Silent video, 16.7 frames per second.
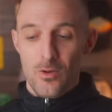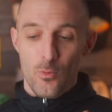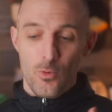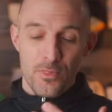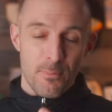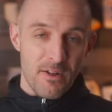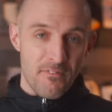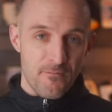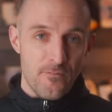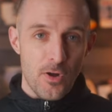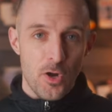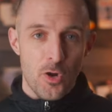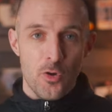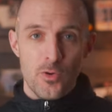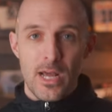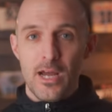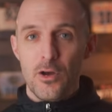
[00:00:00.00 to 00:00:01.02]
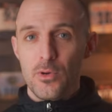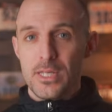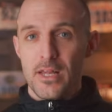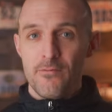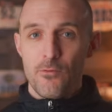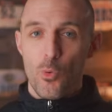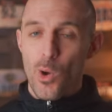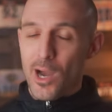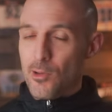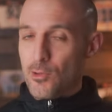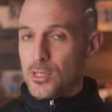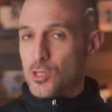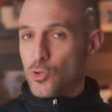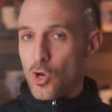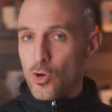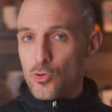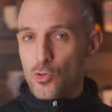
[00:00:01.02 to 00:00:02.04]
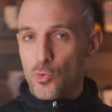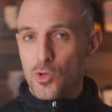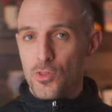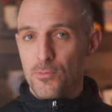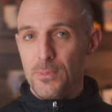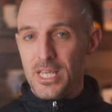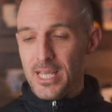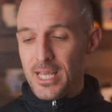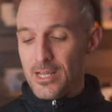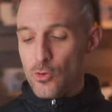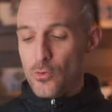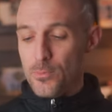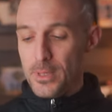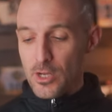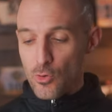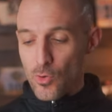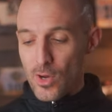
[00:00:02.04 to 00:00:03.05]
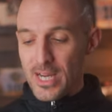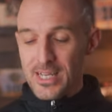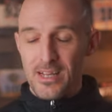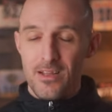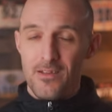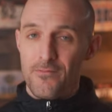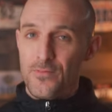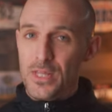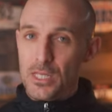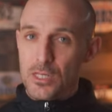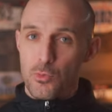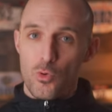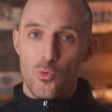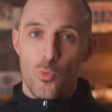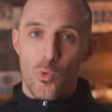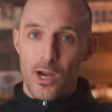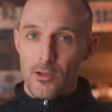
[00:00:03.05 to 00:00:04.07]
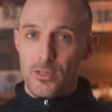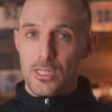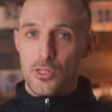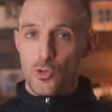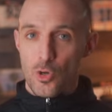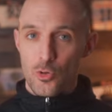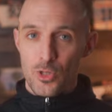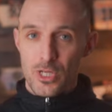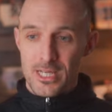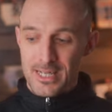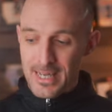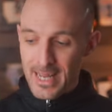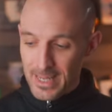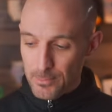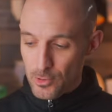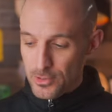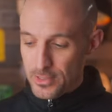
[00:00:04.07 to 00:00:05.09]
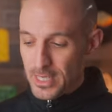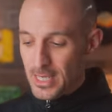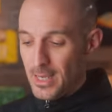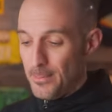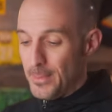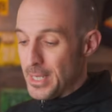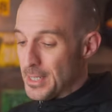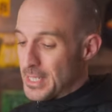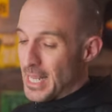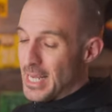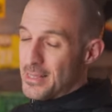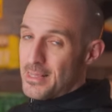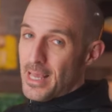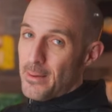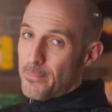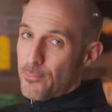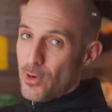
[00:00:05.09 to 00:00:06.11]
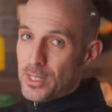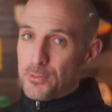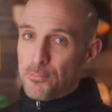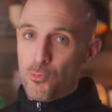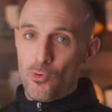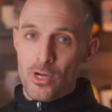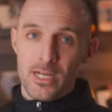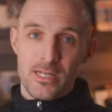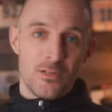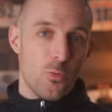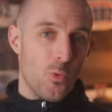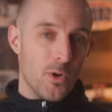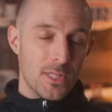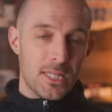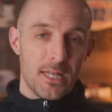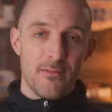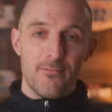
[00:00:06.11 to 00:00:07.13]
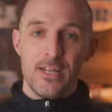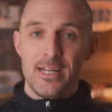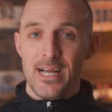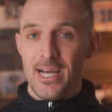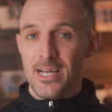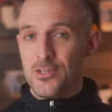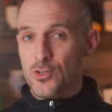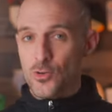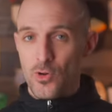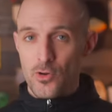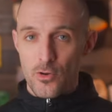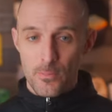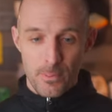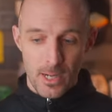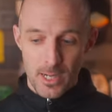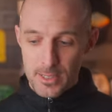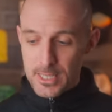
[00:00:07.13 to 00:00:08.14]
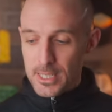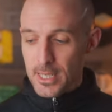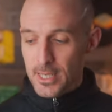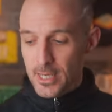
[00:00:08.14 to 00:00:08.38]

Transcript: with my phone, I always have a wireless charger with me, and it would be great if these were wireless charging enabled, because at that price point, $179, $200,